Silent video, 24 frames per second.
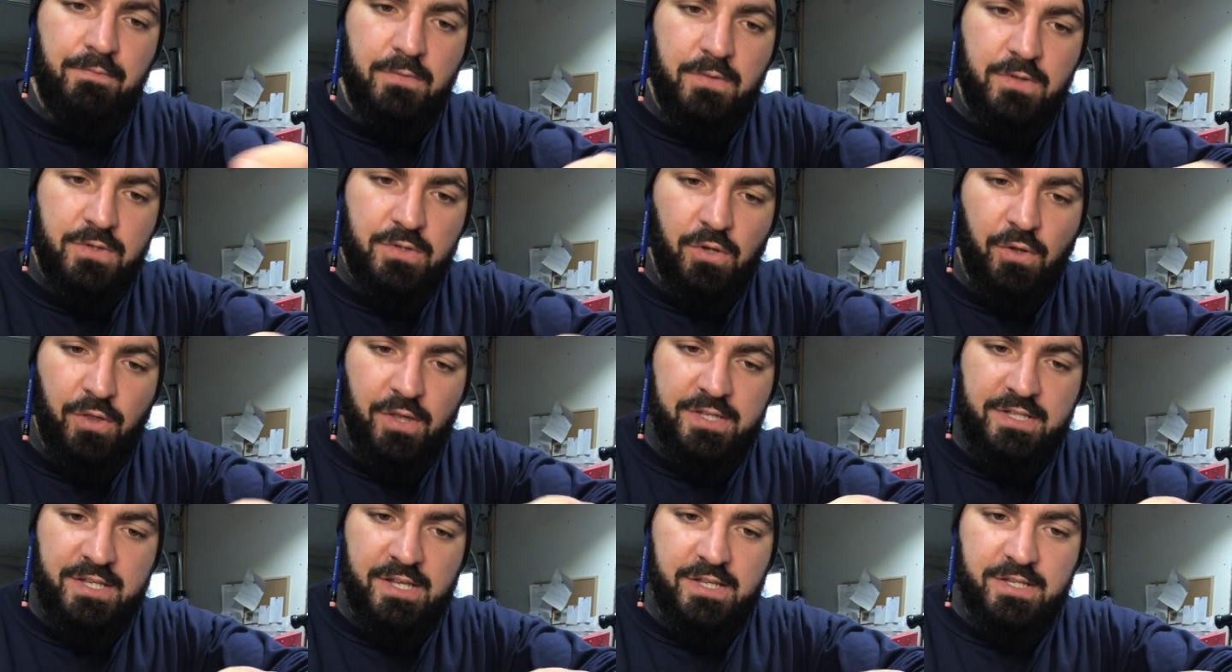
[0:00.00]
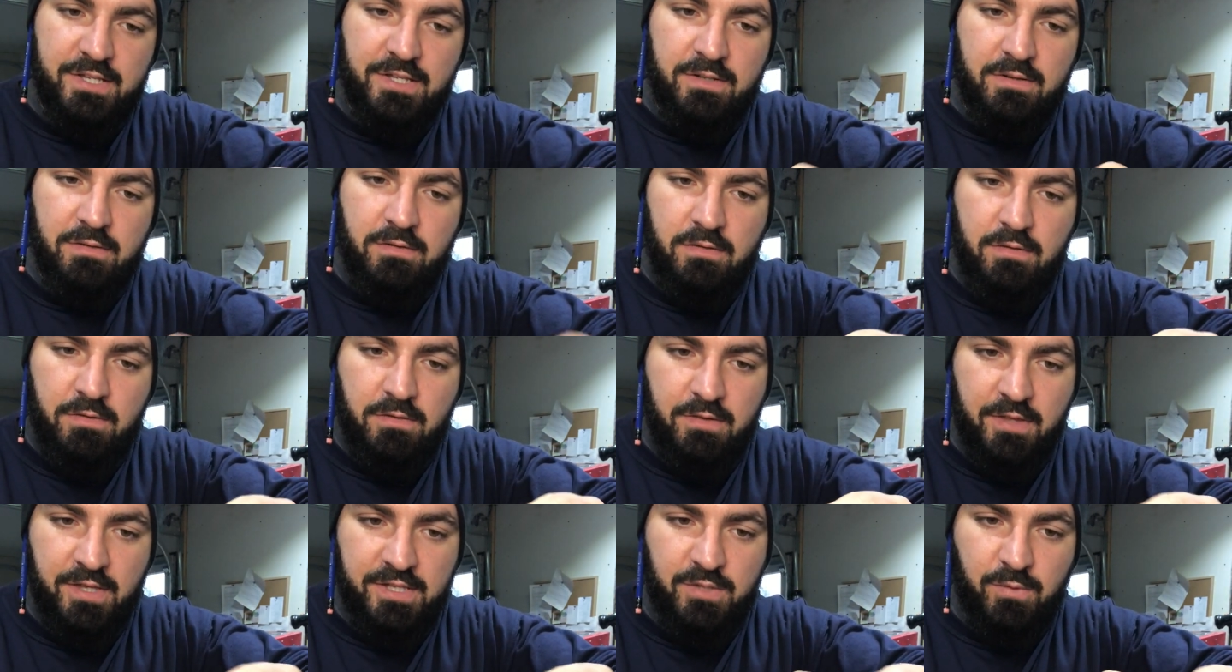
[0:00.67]
So this is
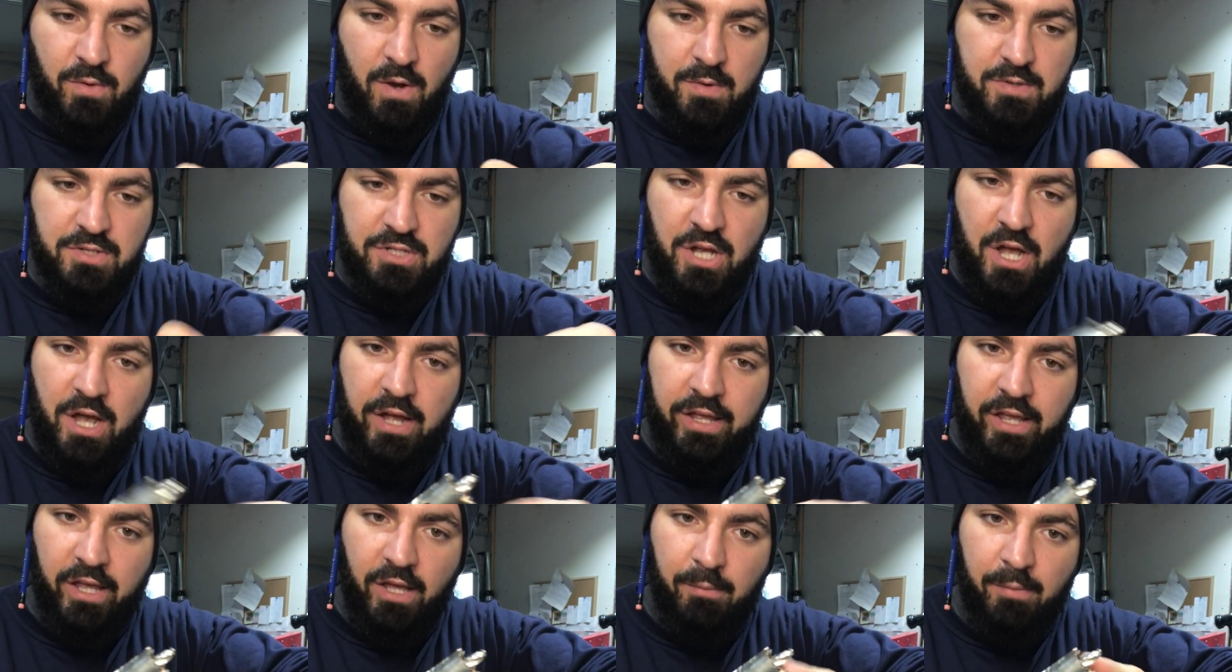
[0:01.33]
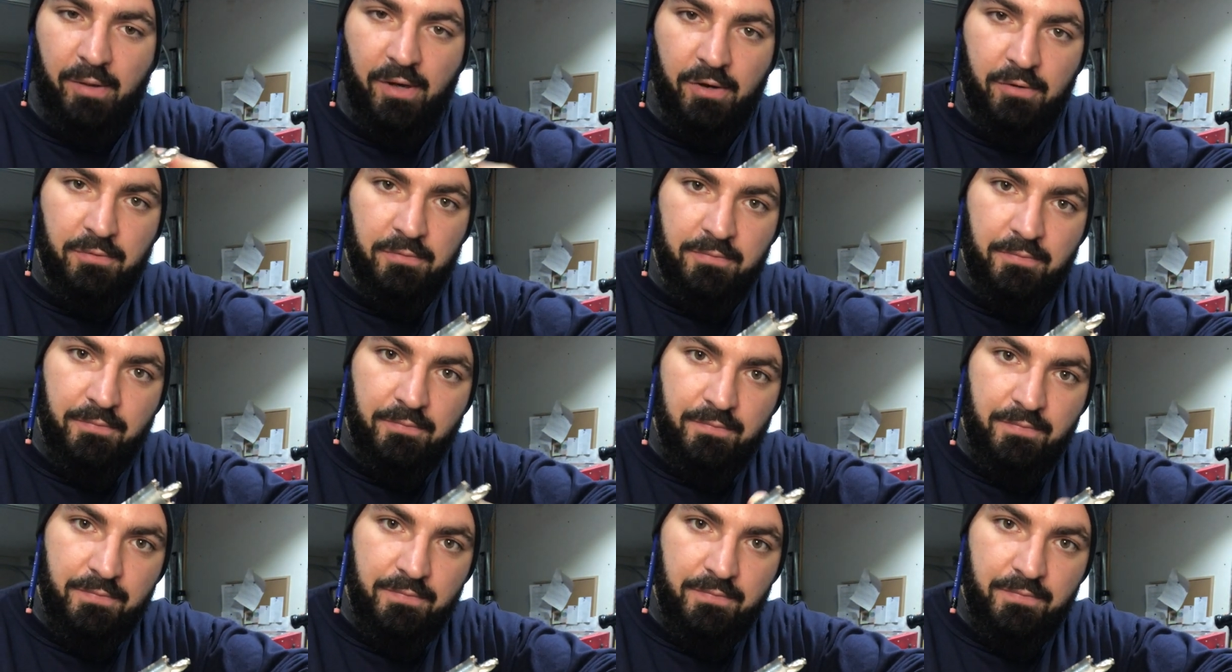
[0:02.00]
what I was talking about.